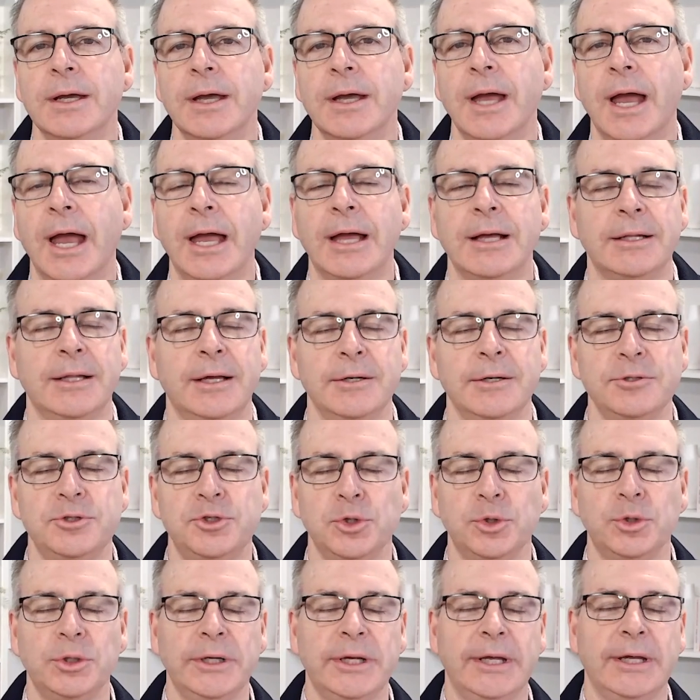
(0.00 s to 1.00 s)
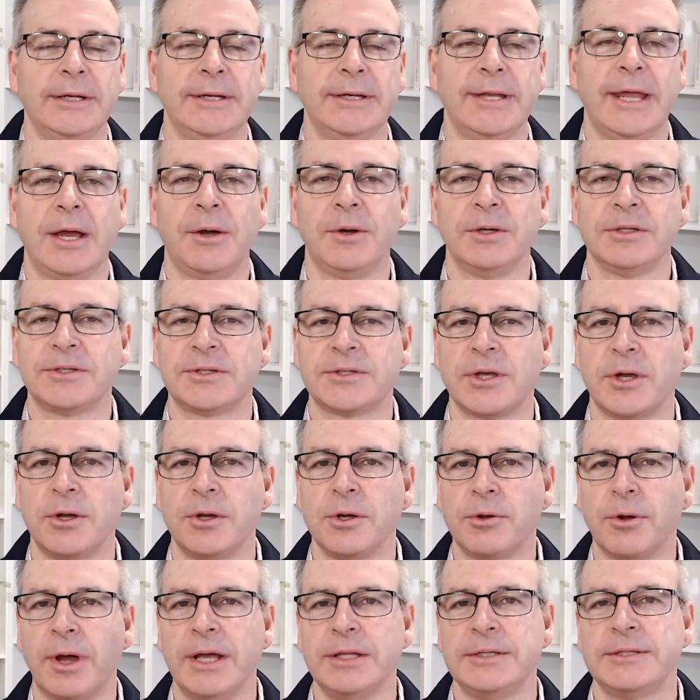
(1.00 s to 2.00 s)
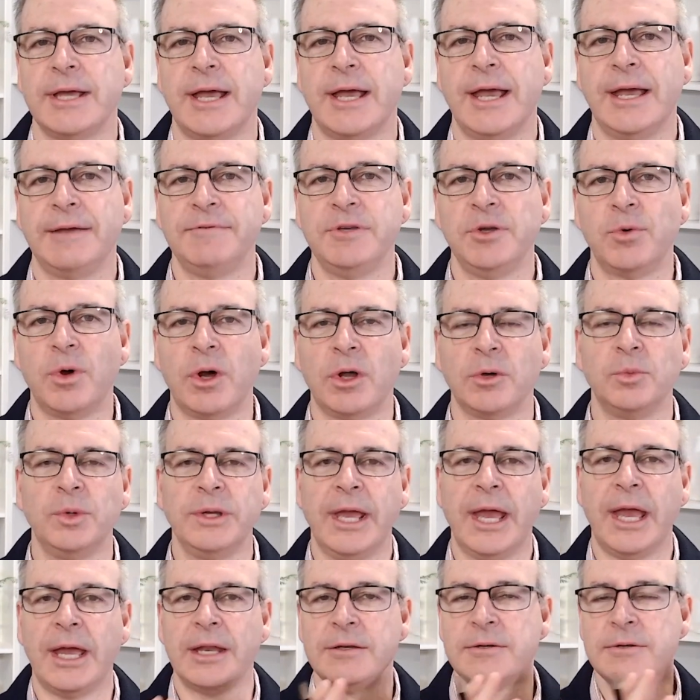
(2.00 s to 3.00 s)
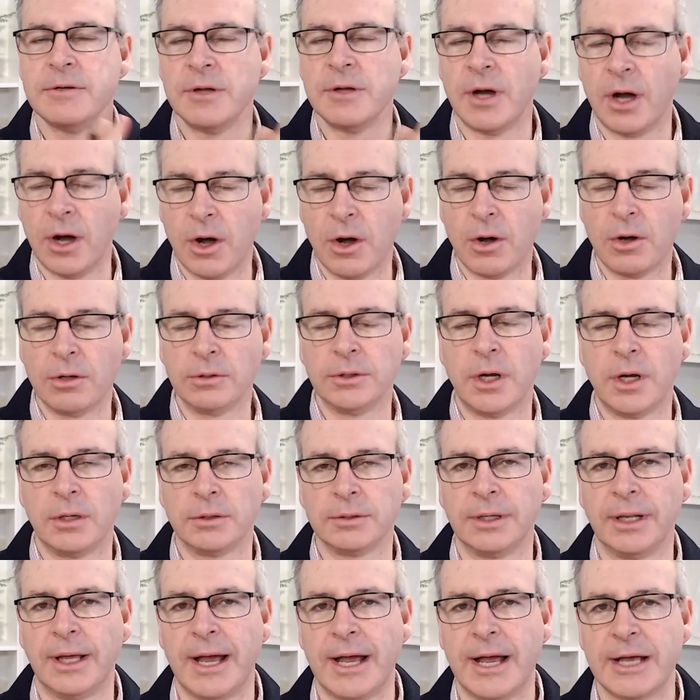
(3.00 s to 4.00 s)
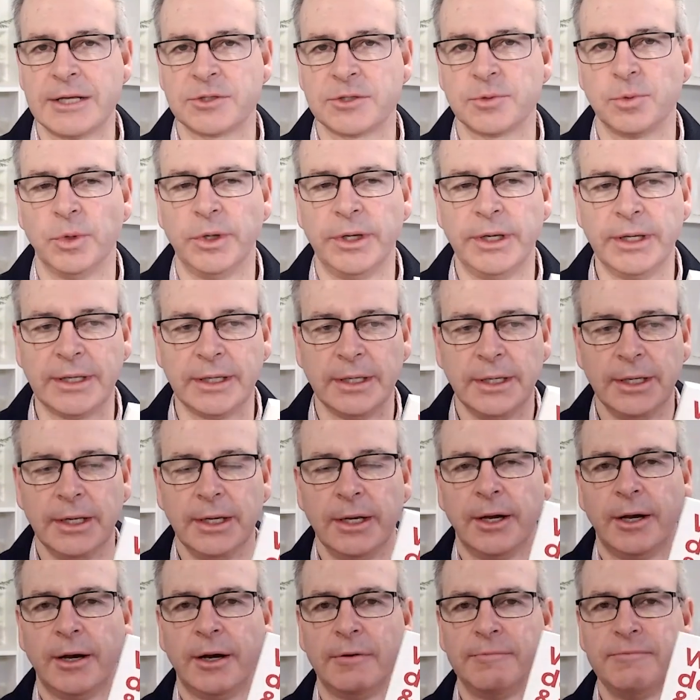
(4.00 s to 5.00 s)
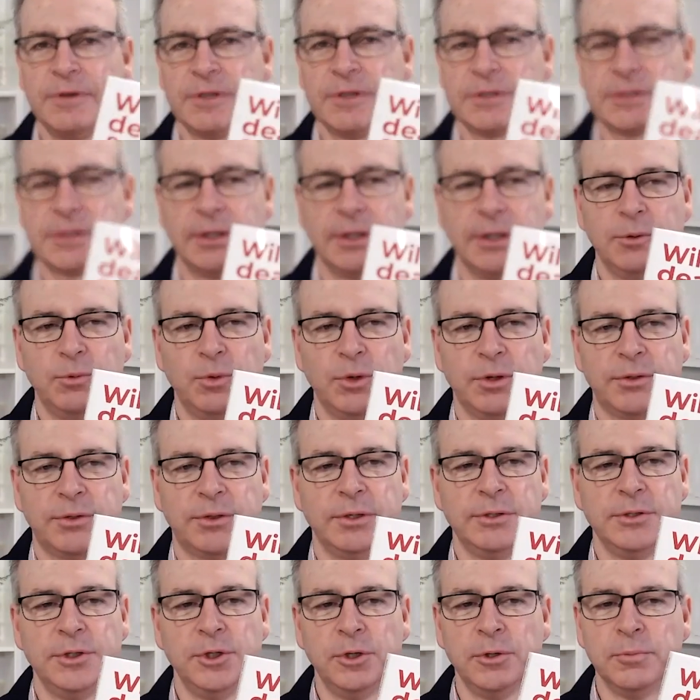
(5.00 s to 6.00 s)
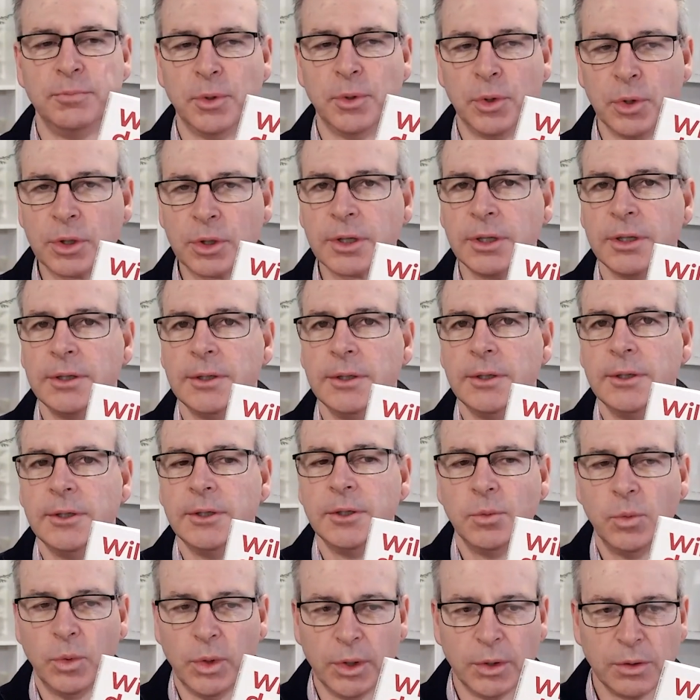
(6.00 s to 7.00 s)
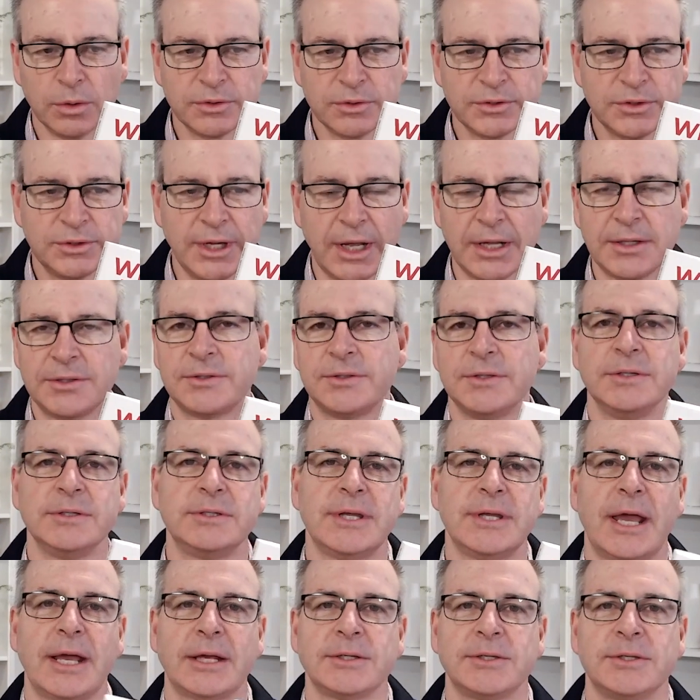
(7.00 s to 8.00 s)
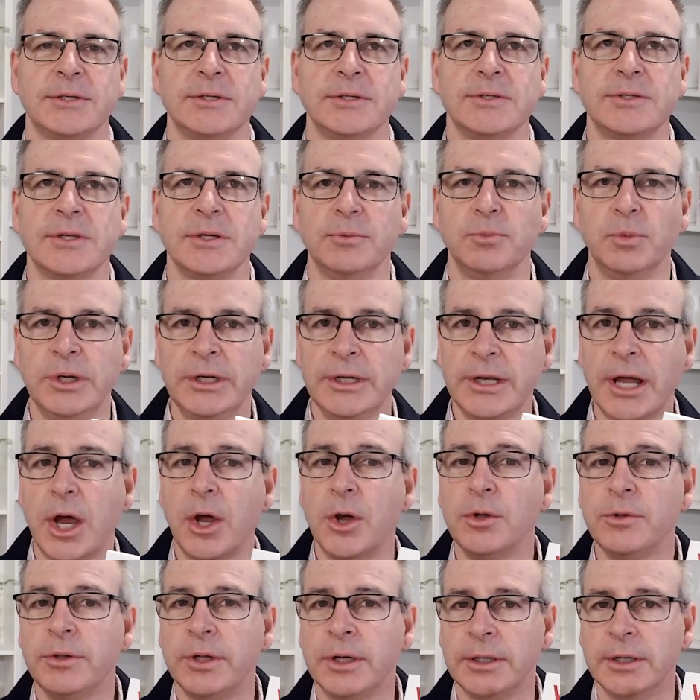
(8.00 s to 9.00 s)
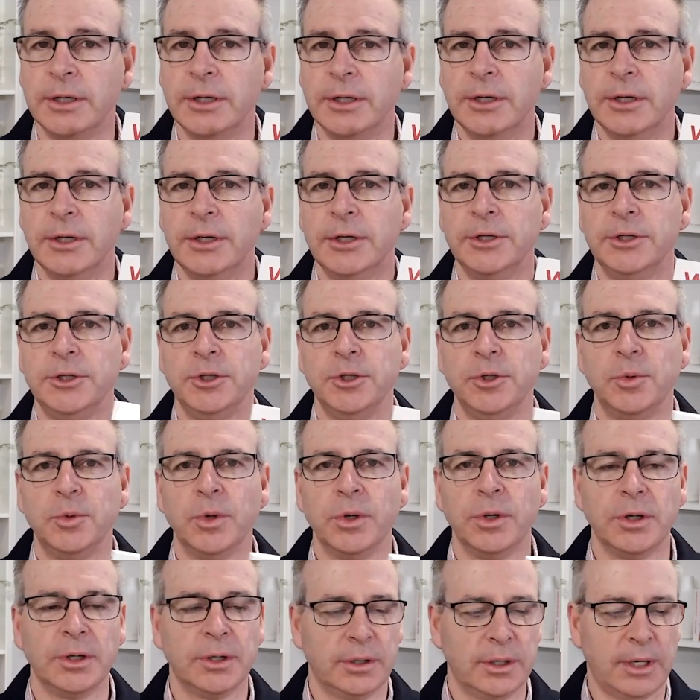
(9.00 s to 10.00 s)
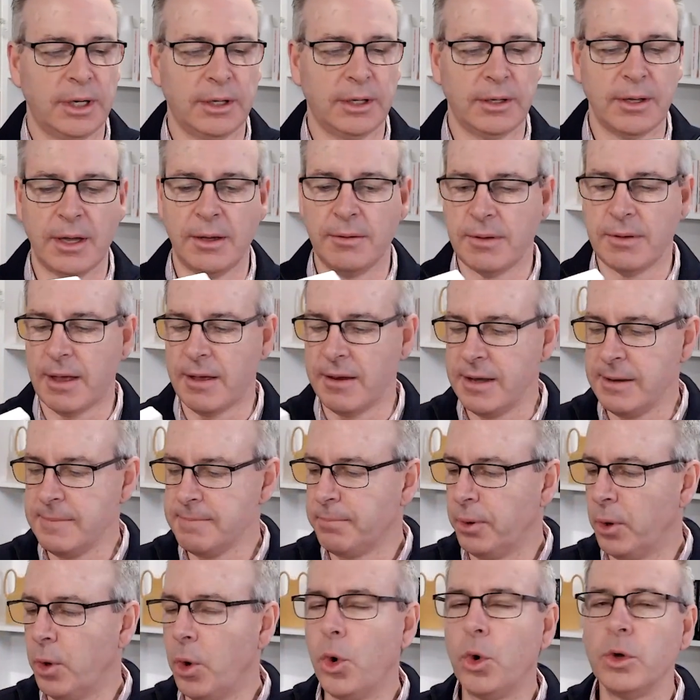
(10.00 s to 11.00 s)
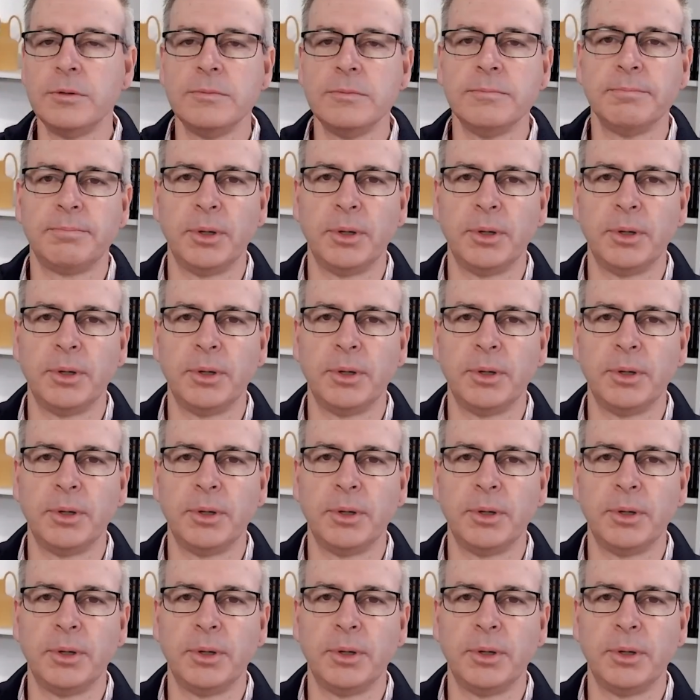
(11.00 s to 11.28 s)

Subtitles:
Hello, Julia. Now, it's so great to have you on. We had Noel on last week, obviously with the new book, Wills, Deaths and Taxes, and we know that you were an important